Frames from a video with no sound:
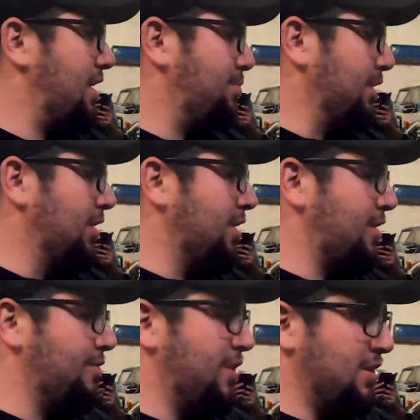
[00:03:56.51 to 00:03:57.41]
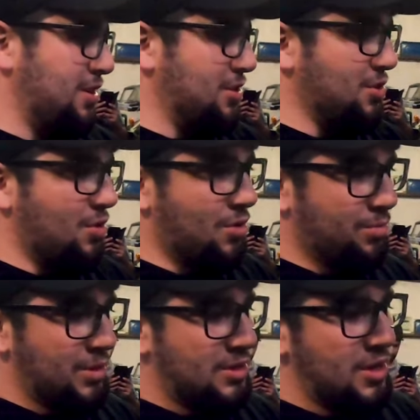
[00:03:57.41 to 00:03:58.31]
keep the look of vintage old
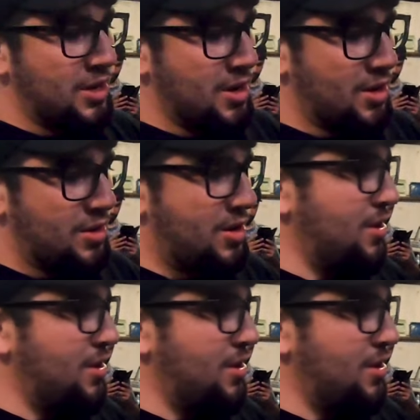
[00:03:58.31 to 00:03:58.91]
patina